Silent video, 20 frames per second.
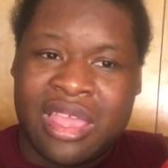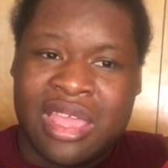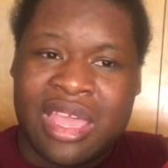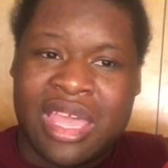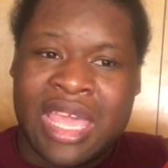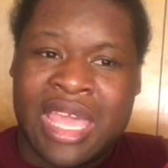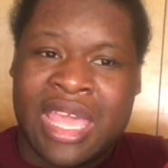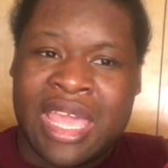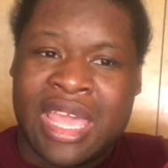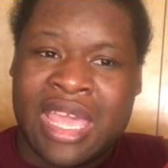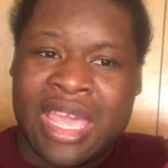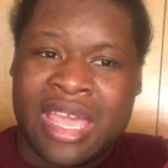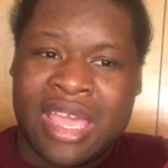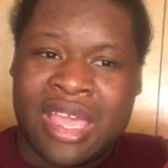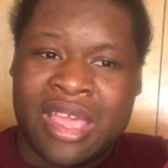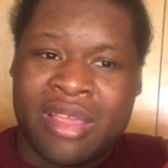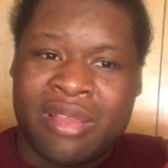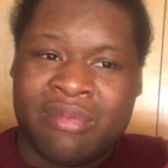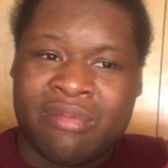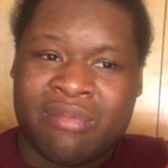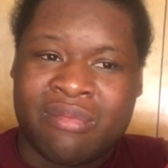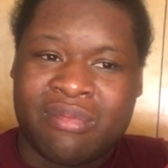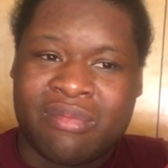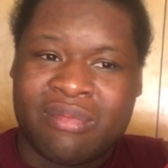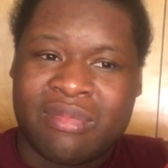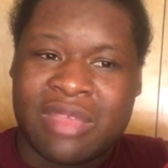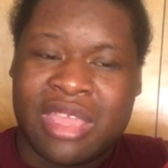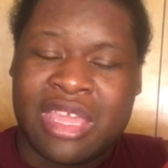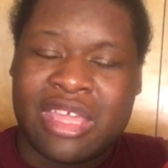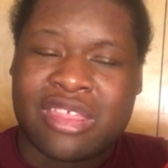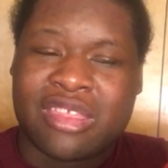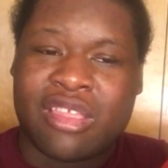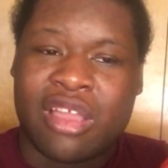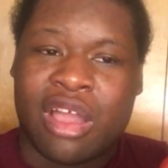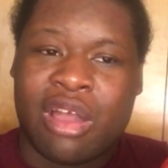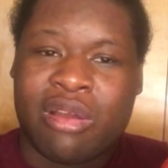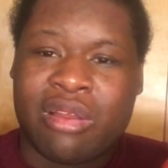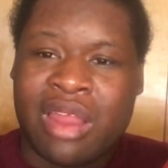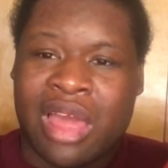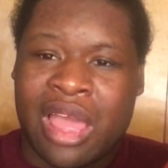and he
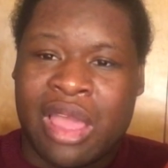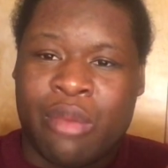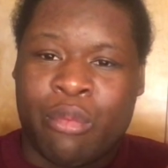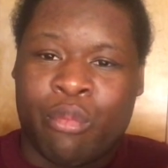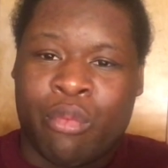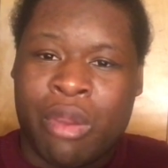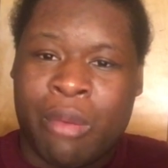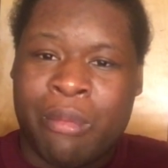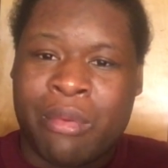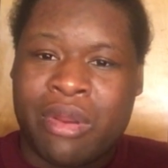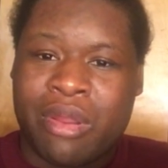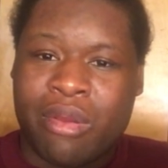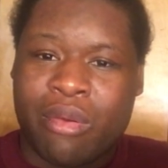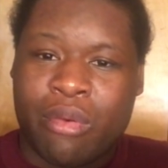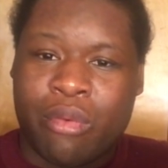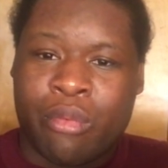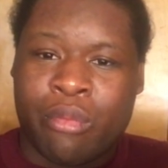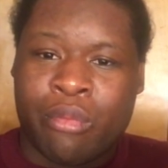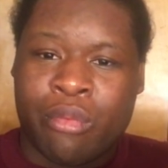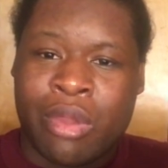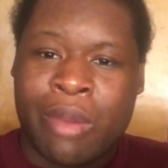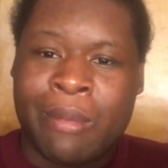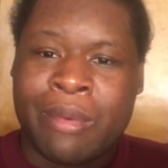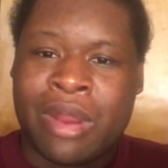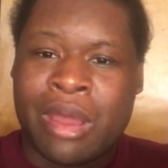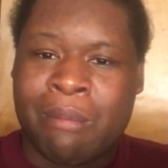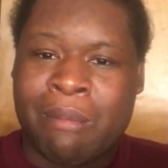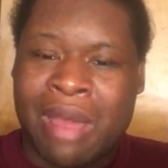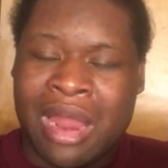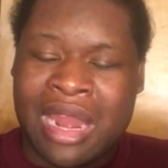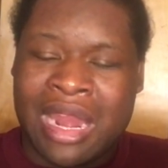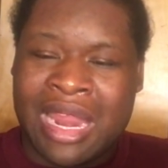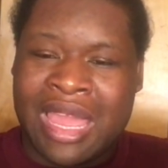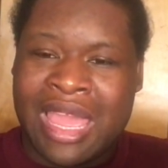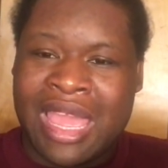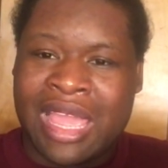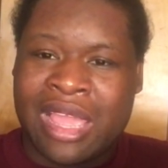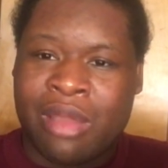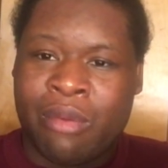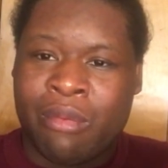started like rubbing rubbing up my
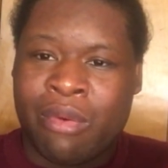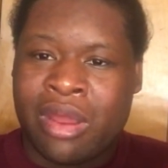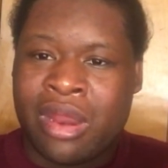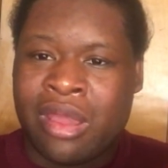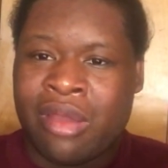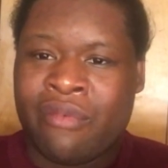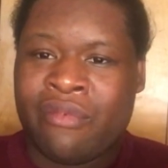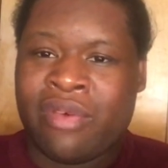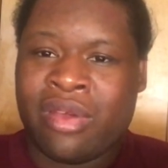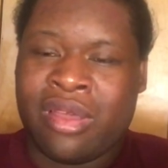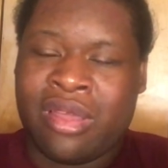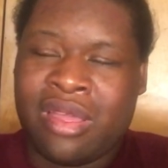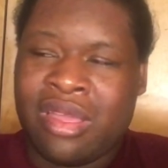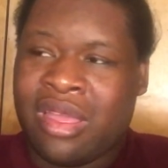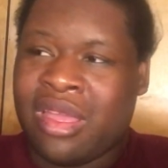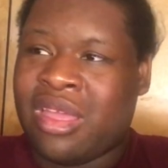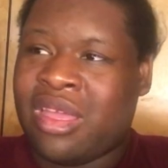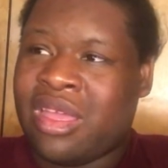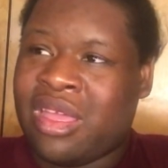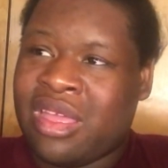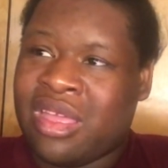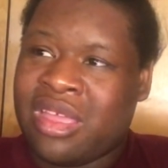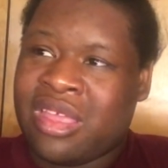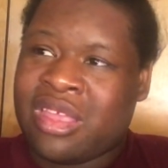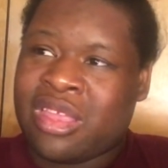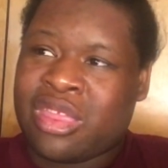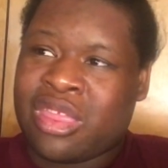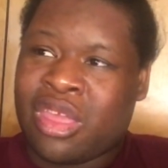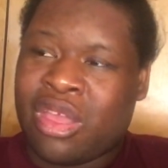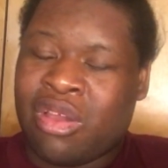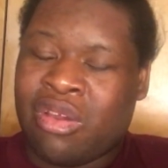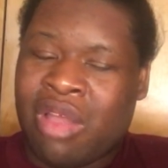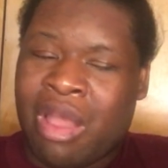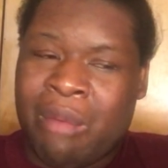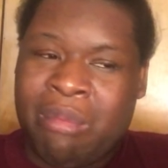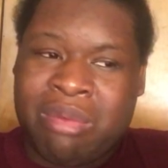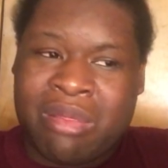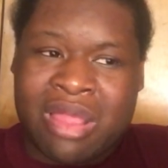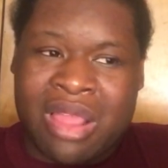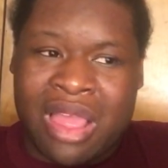leg and whatever. So I
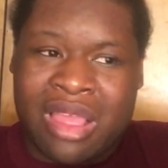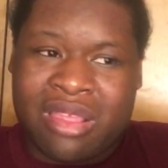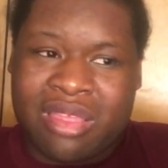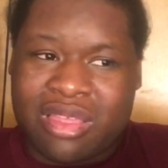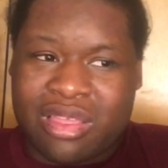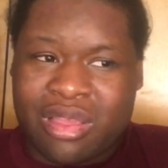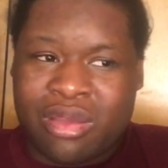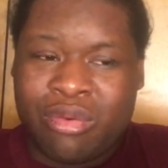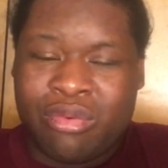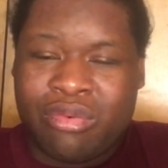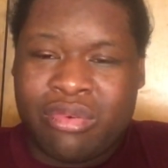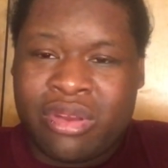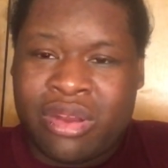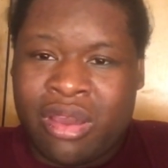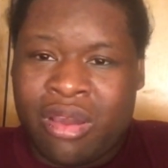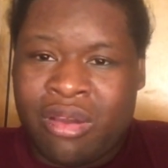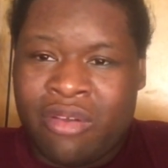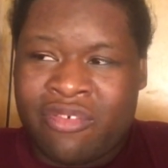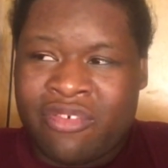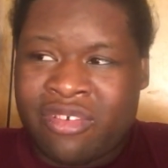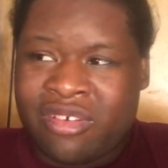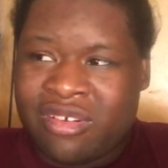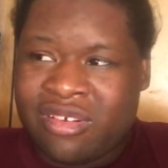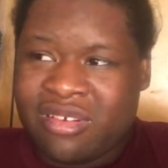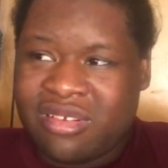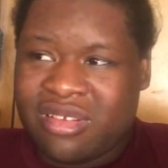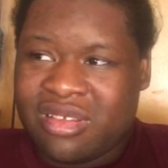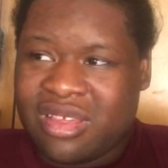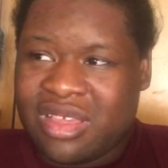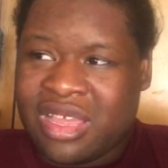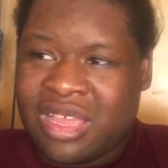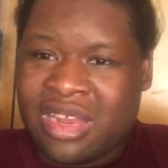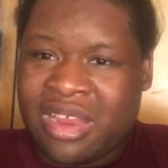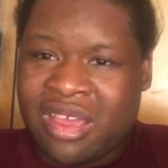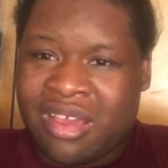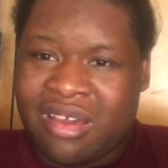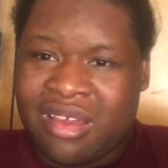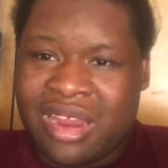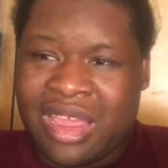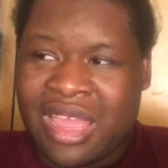was like scooting over and
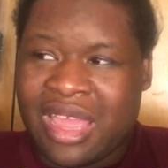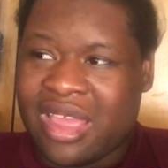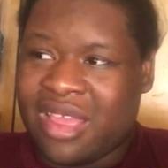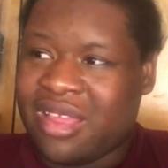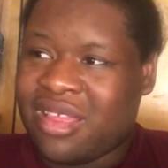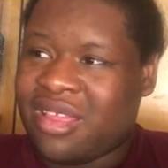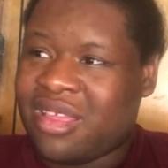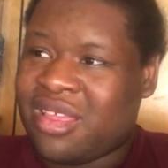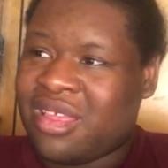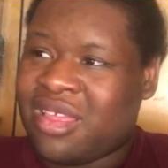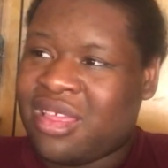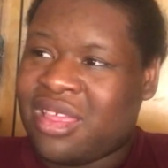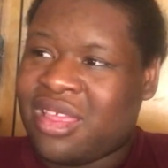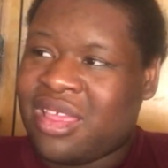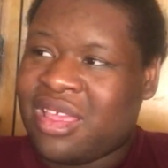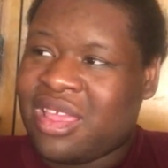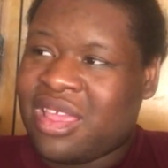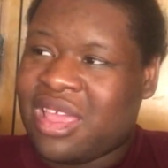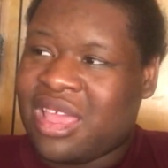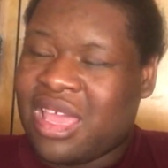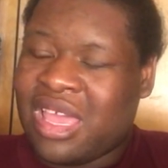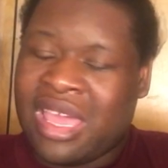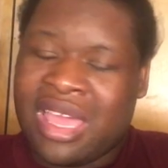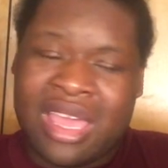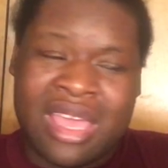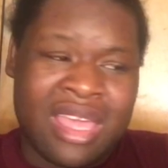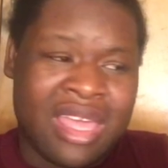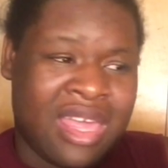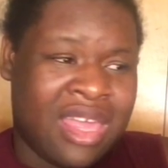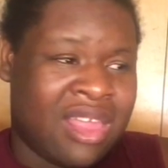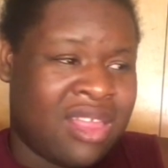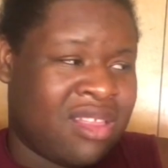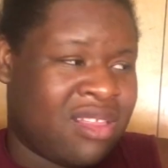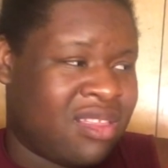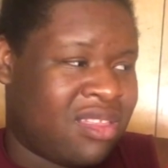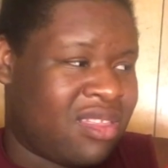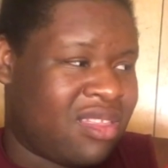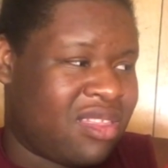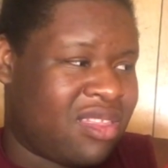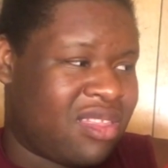all that, and
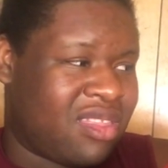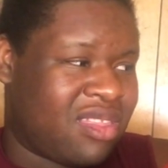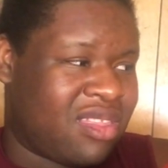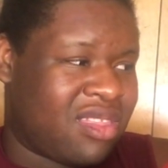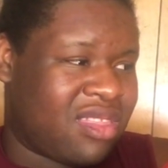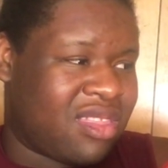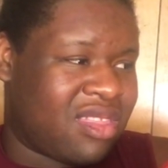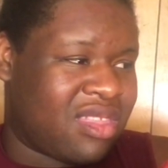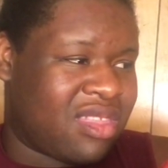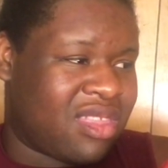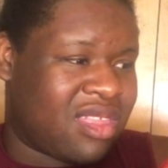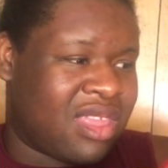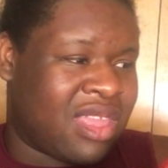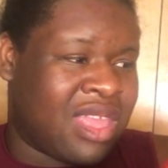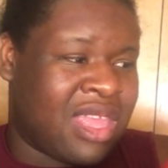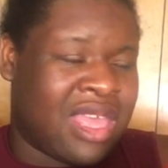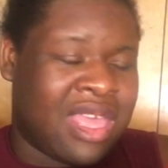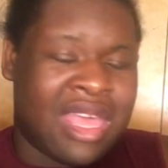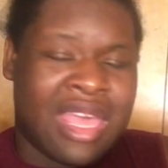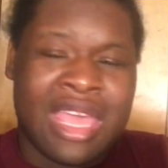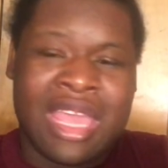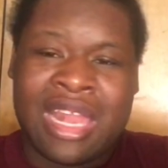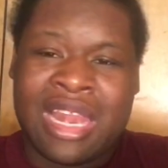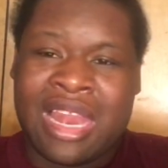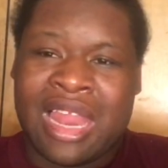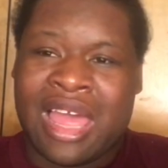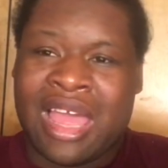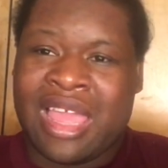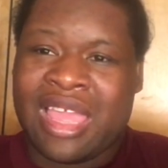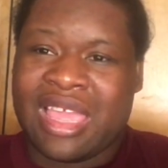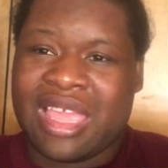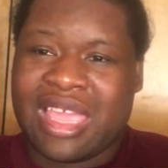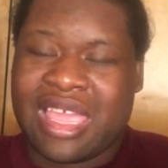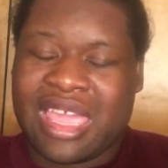he like,